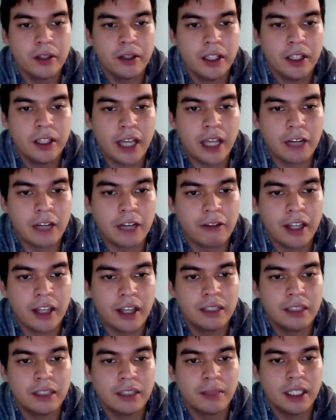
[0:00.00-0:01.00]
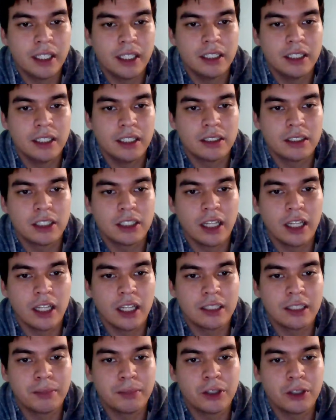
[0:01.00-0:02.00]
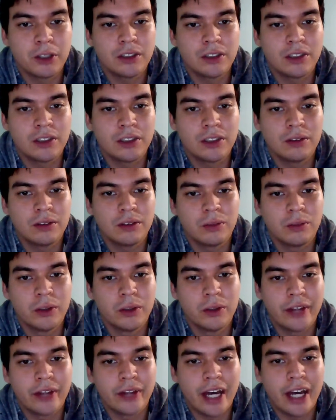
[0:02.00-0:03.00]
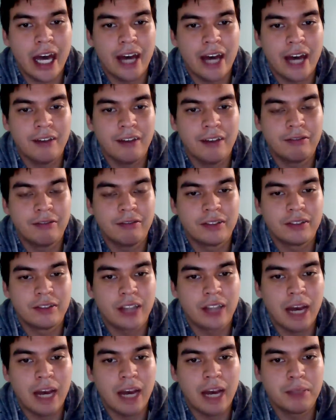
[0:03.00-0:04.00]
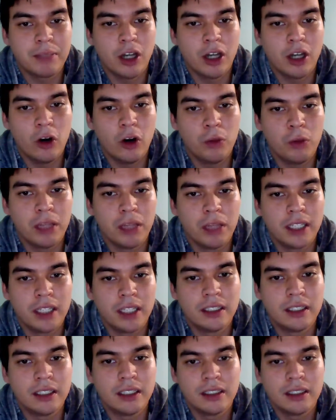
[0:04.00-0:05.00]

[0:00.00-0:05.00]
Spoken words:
that a randomly selected person will not have type O blood.